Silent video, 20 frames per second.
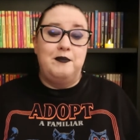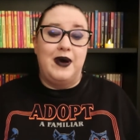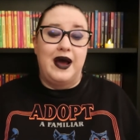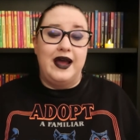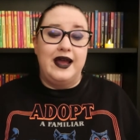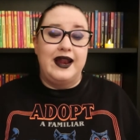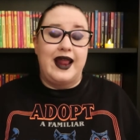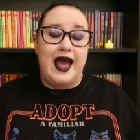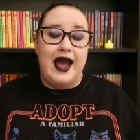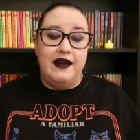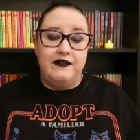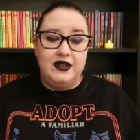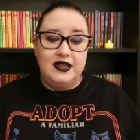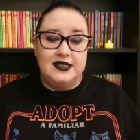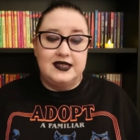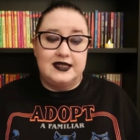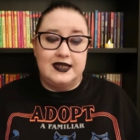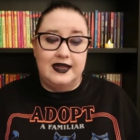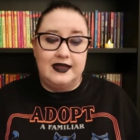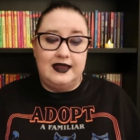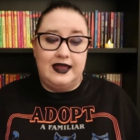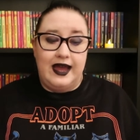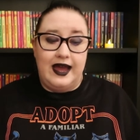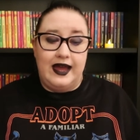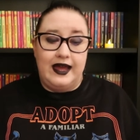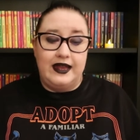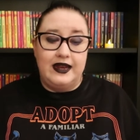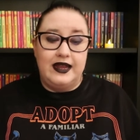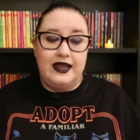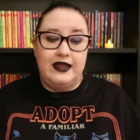But having said
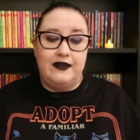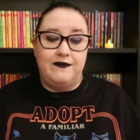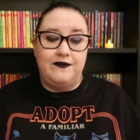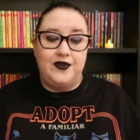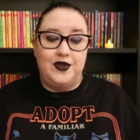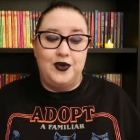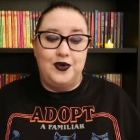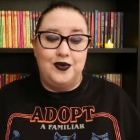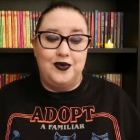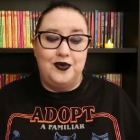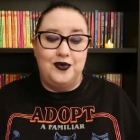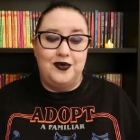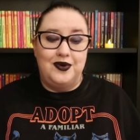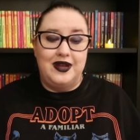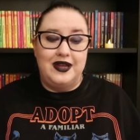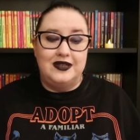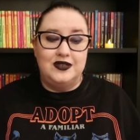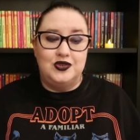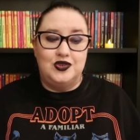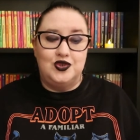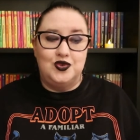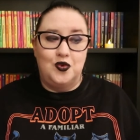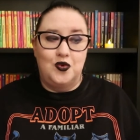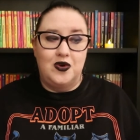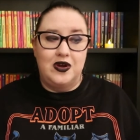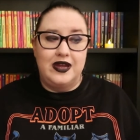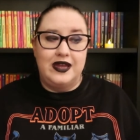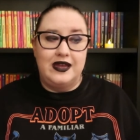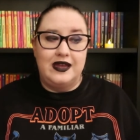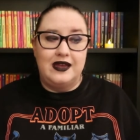that, if you
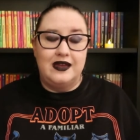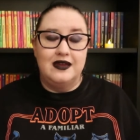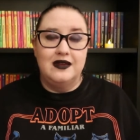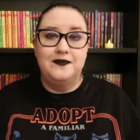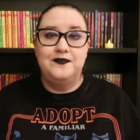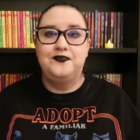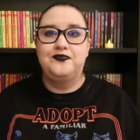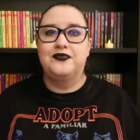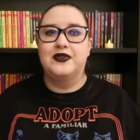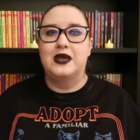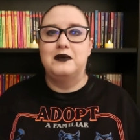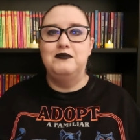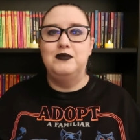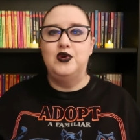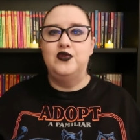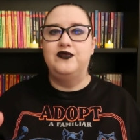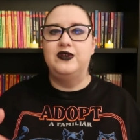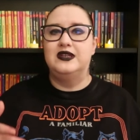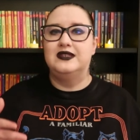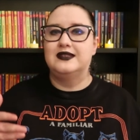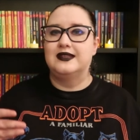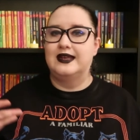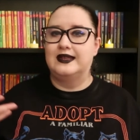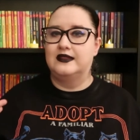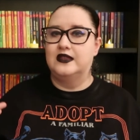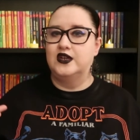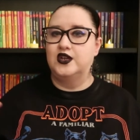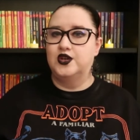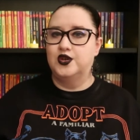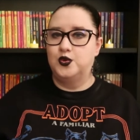enjoy movies
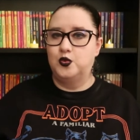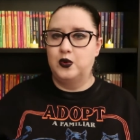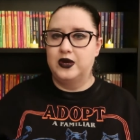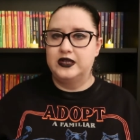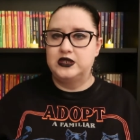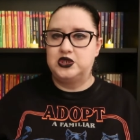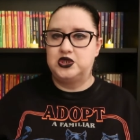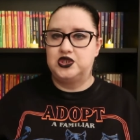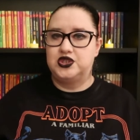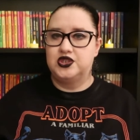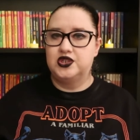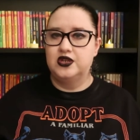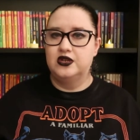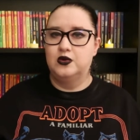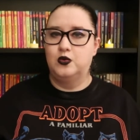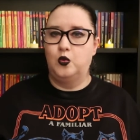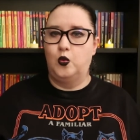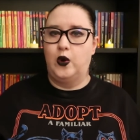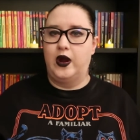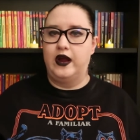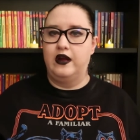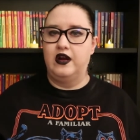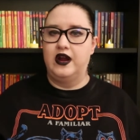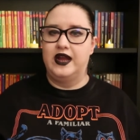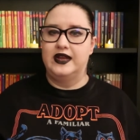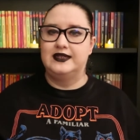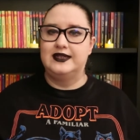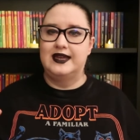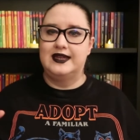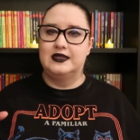like The Good Witch, where
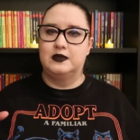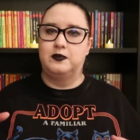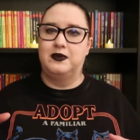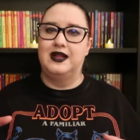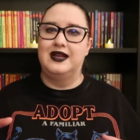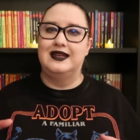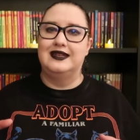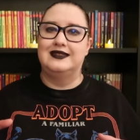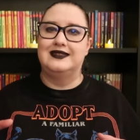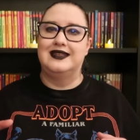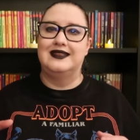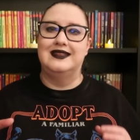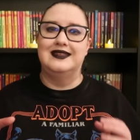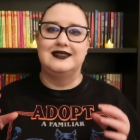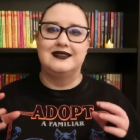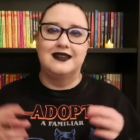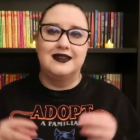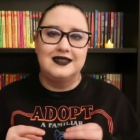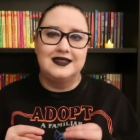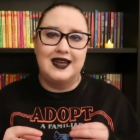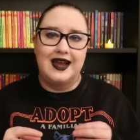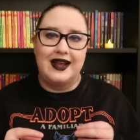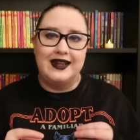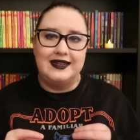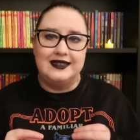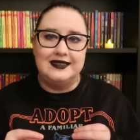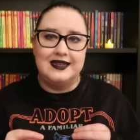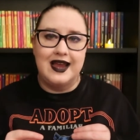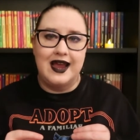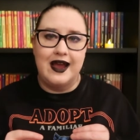it takes place in this little
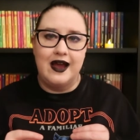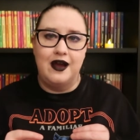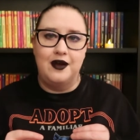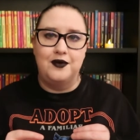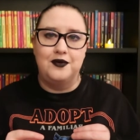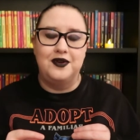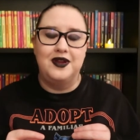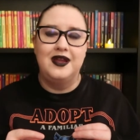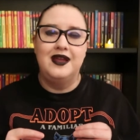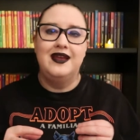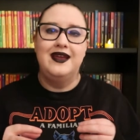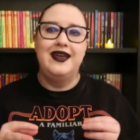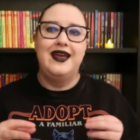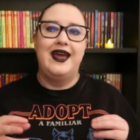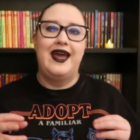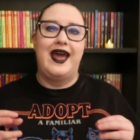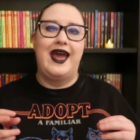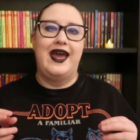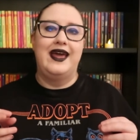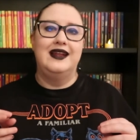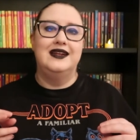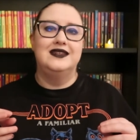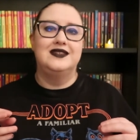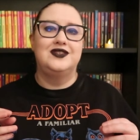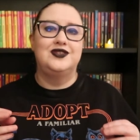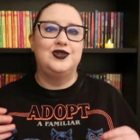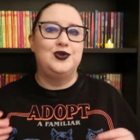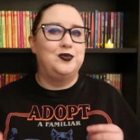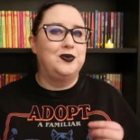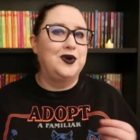tiny town and
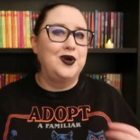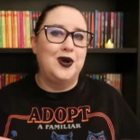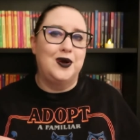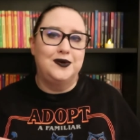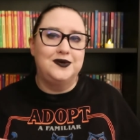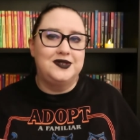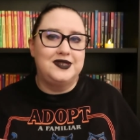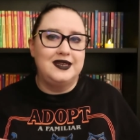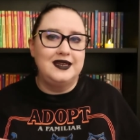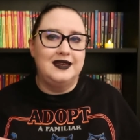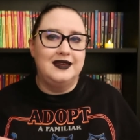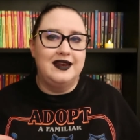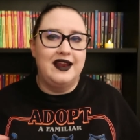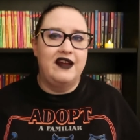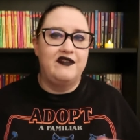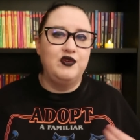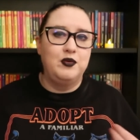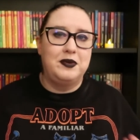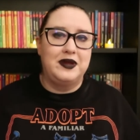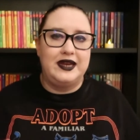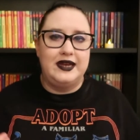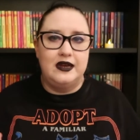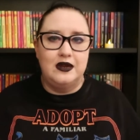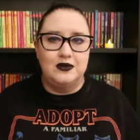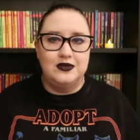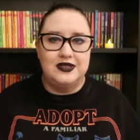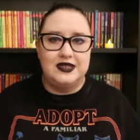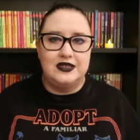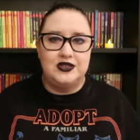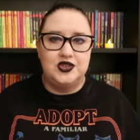it's super cozy and everybody
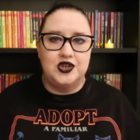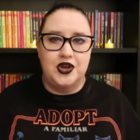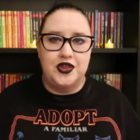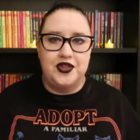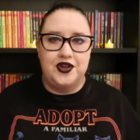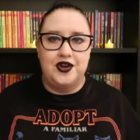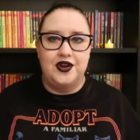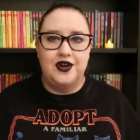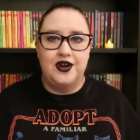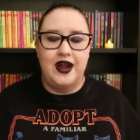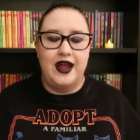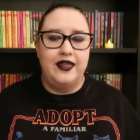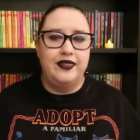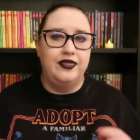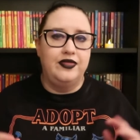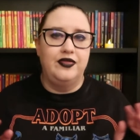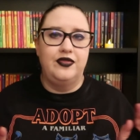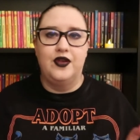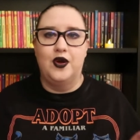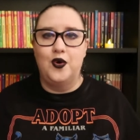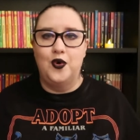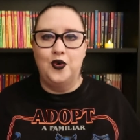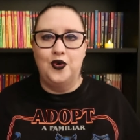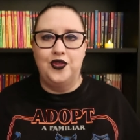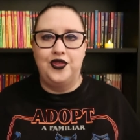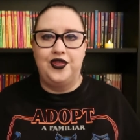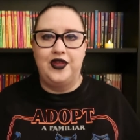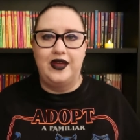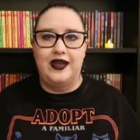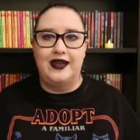knows each other and the
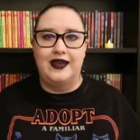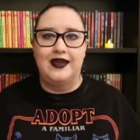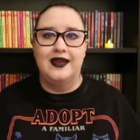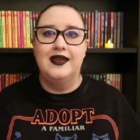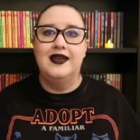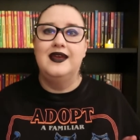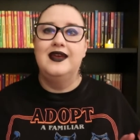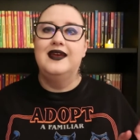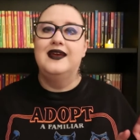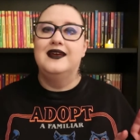whole thing.